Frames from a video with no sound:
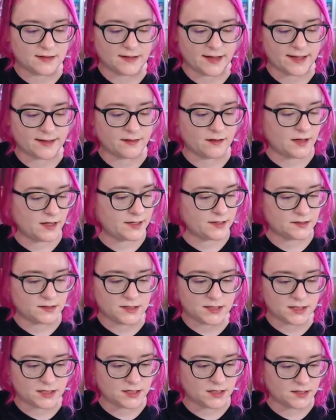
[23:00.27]
like Lion
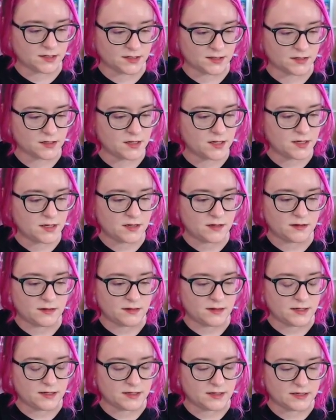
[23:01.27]
King
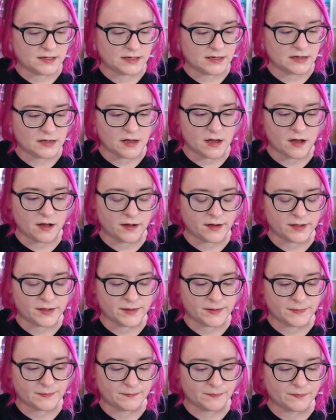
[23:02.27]
the
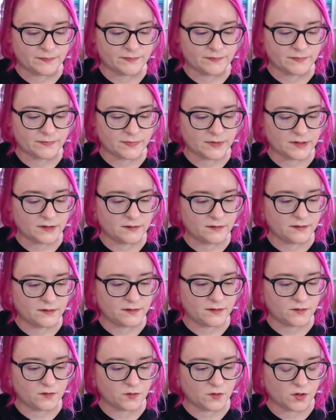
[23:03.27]

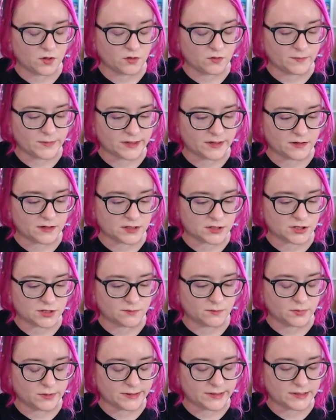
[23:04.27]
oh my gosh,
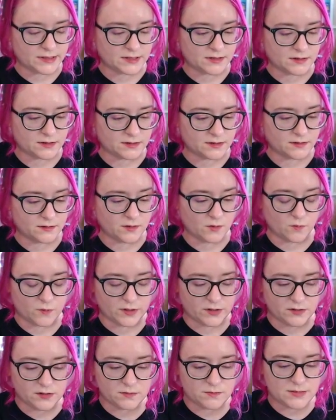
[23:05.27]
I'm blanking on the
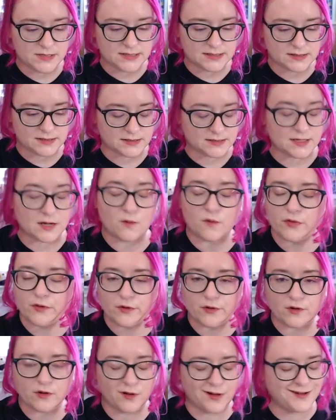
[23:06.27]
wildebeest. Is that what
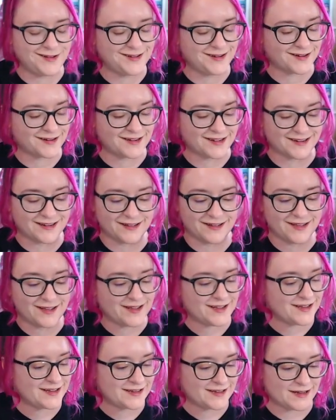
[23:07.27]
they're called? They're gonna
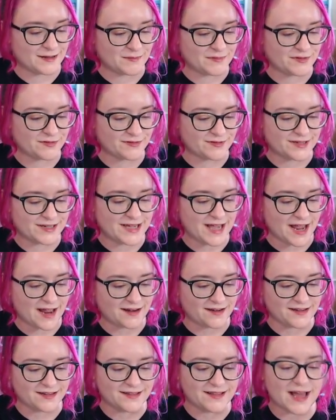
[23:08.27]
come through the
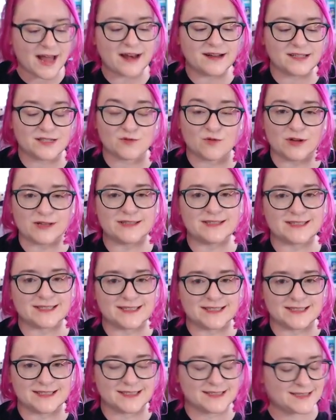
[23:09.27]
canyon. That is what this
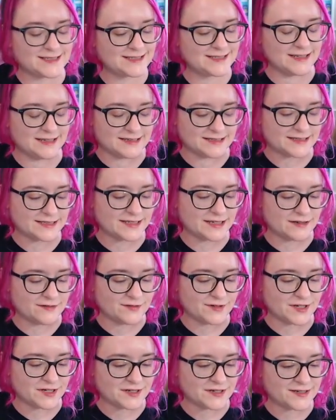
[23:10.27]
is
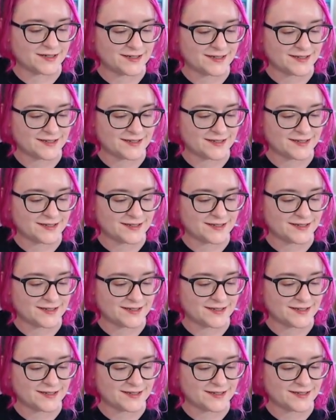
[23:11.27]
giving.